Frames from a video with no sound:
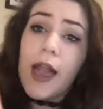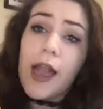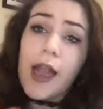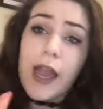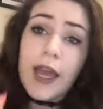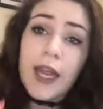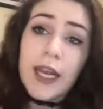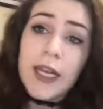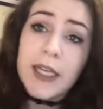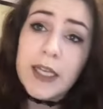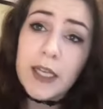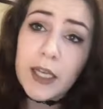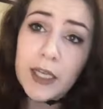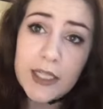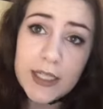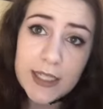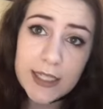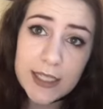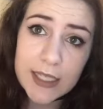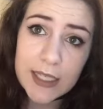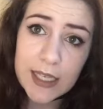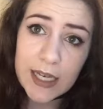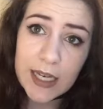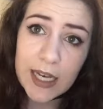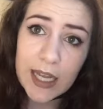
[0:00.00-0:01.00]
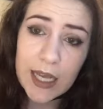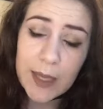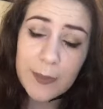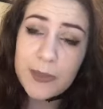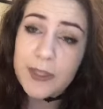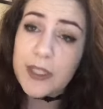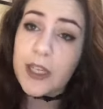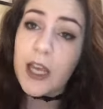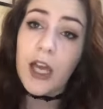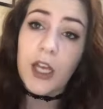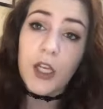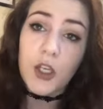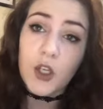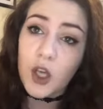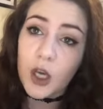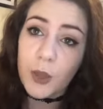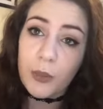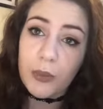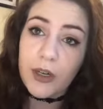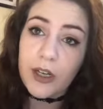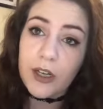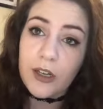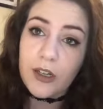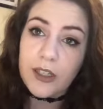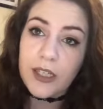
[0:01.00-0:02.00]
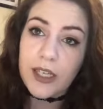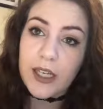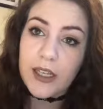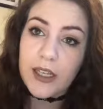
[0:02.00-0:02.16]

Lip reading: And concealer lips are not a pretty look